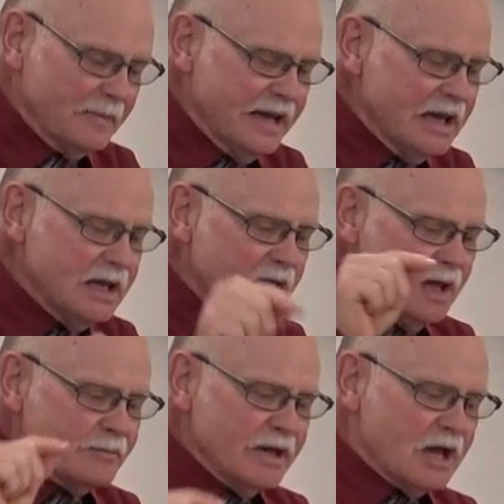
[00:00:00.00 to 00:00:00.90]

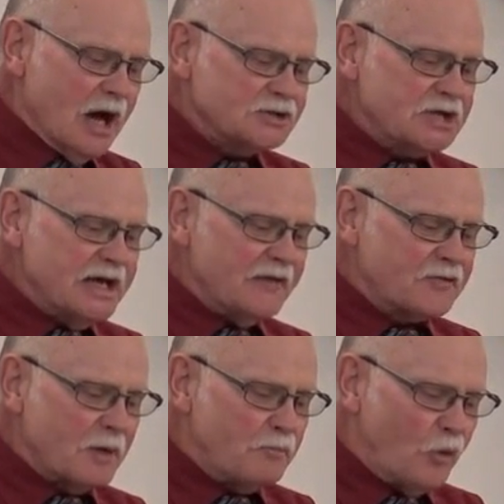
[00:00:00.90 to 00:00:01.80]
me, because he
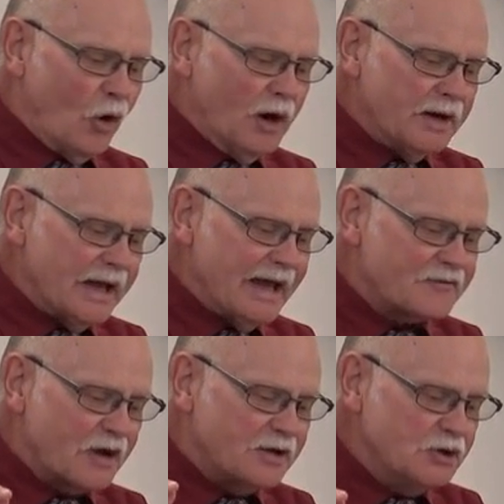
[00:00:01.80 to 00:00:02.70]
hath, appointed,
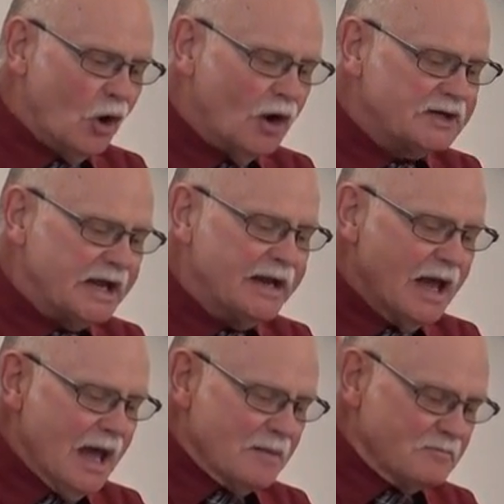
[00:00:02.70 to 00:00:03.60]
hath
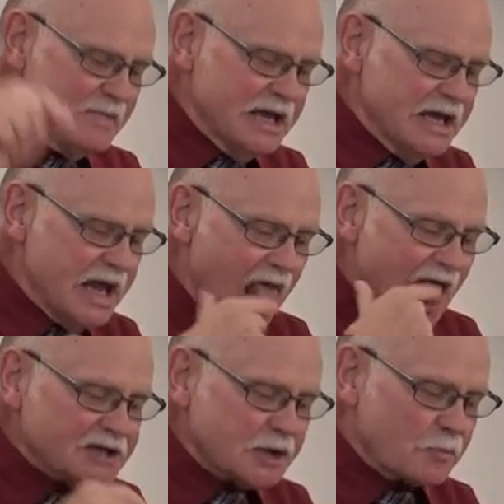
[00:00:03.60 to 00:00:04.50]
anointed
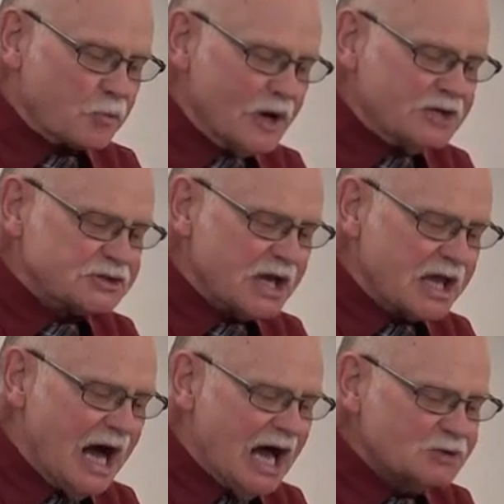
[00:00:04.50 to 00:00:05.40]
me to preach the
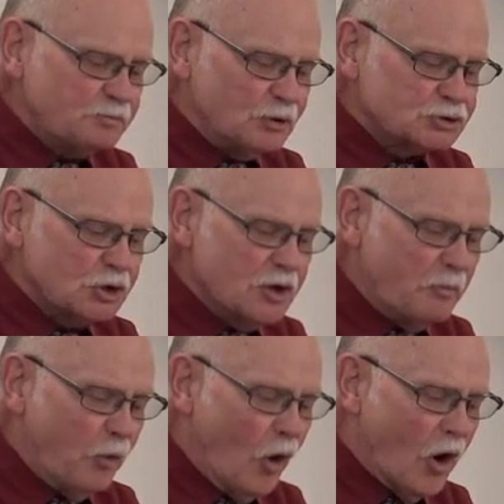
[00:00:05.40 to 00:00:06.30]
gospel to the
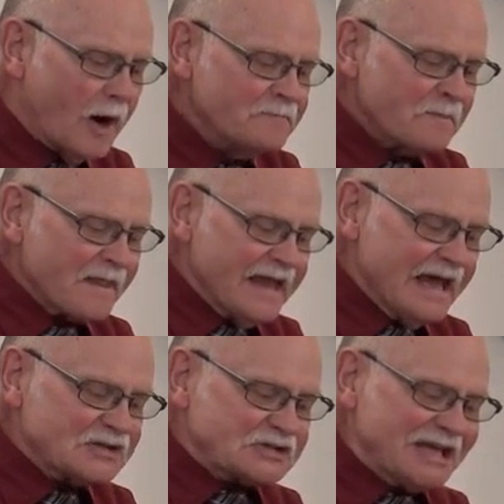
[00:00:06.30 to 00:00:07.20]
poor. He
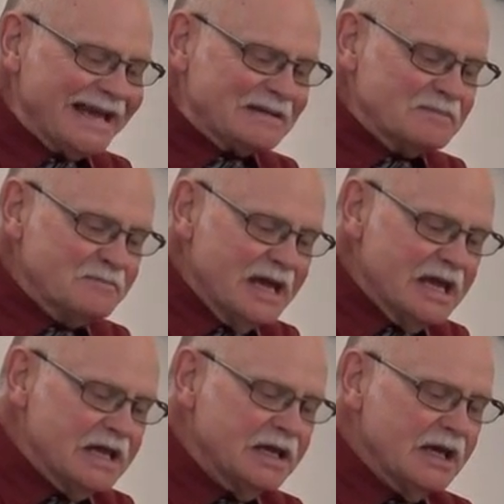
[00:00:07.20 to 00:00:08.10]
has sent
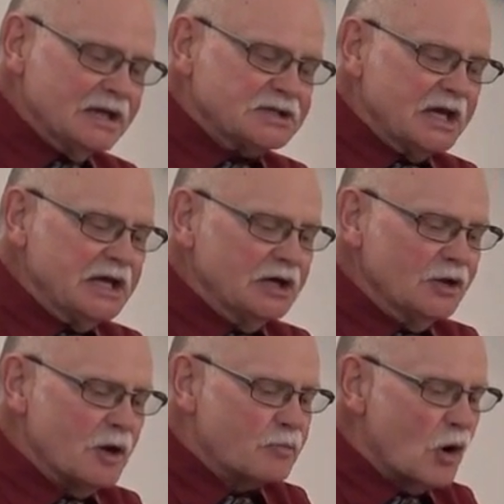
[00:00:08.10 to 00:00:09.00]
me to heal
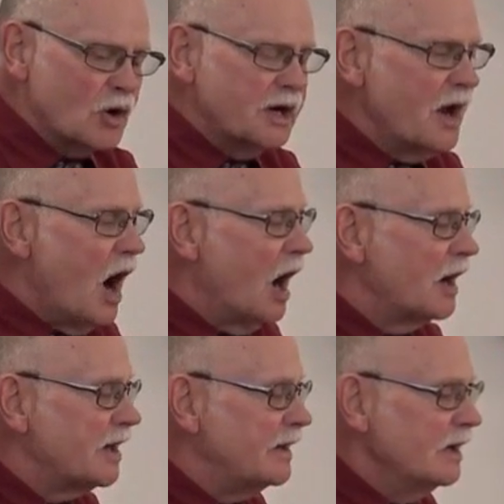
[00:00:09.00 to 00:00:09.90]
the
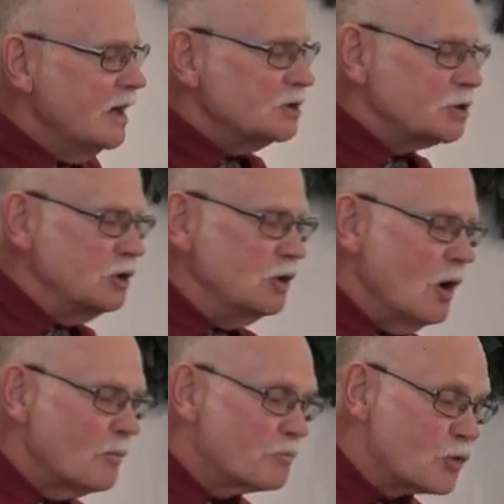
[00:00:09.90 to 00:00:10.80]
brokenhearted,
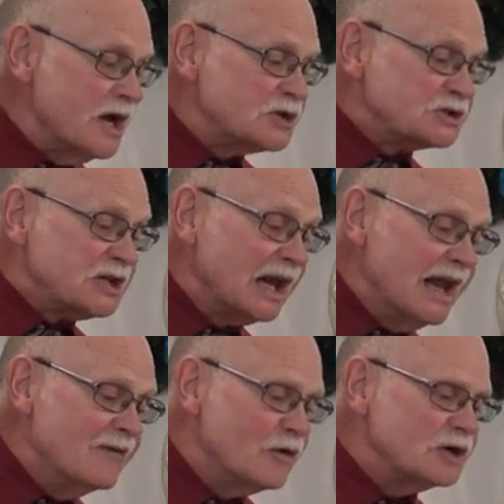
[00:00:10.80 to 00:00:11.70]
to preach
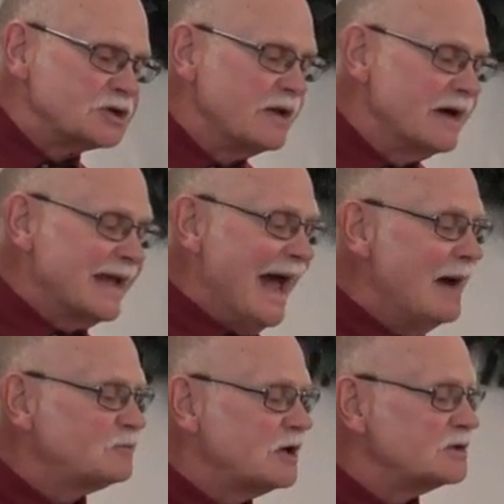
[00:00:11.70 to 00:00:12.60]
deliverance to the
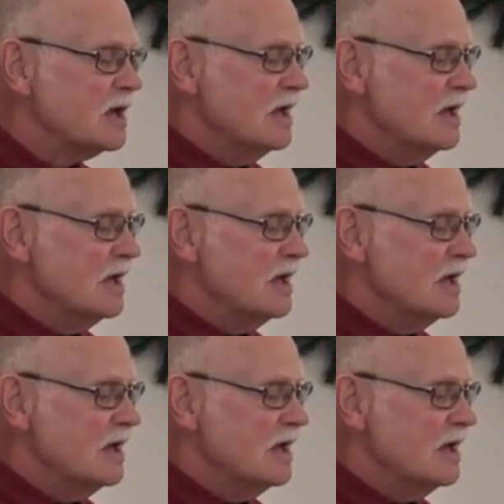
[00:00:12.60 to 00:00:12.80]
captives,